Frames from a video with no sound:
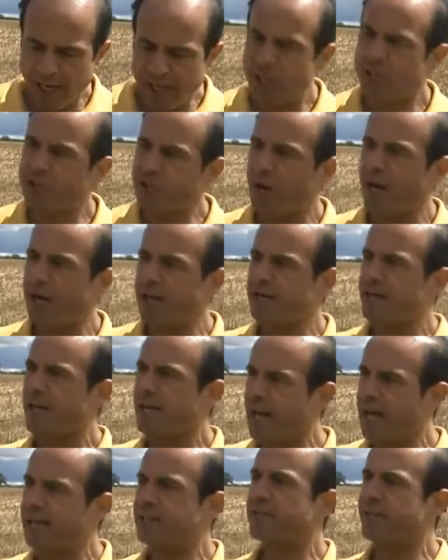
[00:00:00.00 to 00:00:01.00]
energize
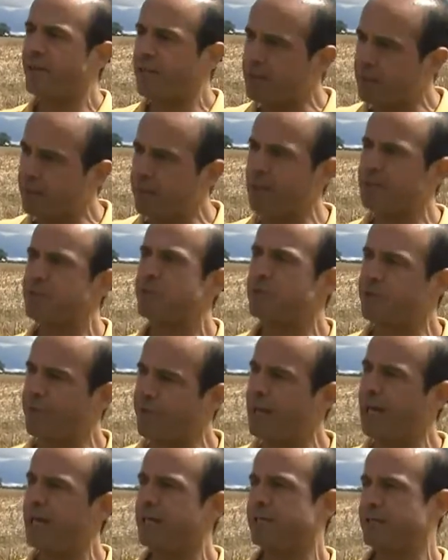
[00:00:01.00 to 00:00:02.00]
and activate the muscles of
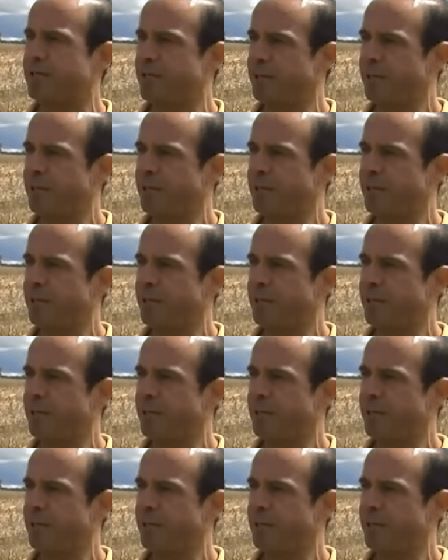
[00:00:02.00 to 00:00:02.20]
the legs.